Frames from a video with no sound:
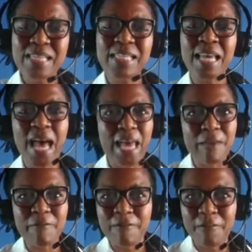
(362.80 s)
say I
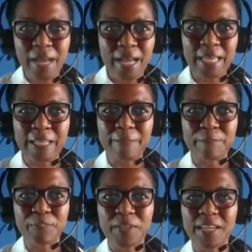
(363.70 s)
am fine
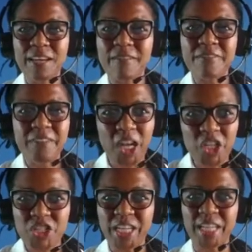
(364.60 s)
and I'm
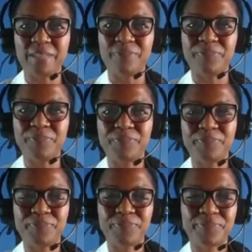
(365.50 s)
functioning
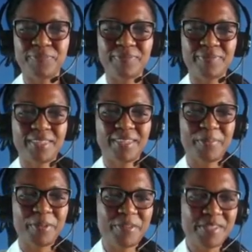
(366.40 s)

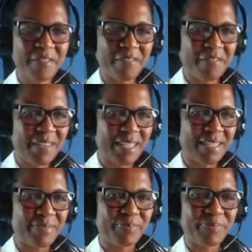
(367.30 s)
because I'm fit
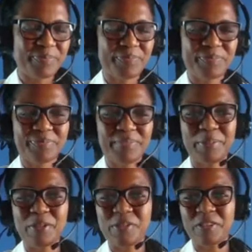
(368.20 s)

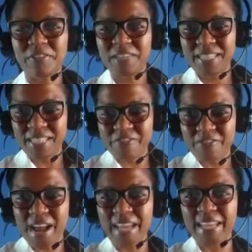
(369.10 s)
because of Fitness
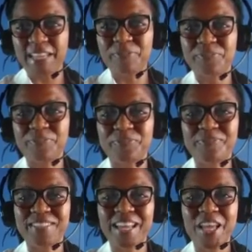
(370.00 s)
Friday.
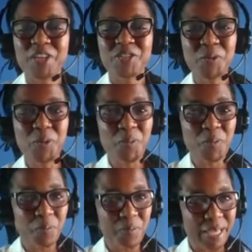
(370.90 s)
So
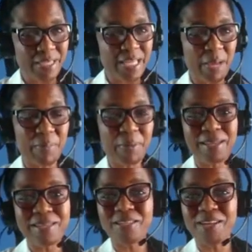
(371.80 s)
at some
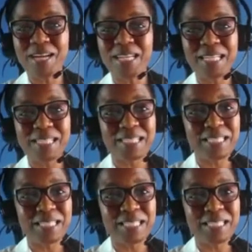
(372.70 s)
point, you're not going to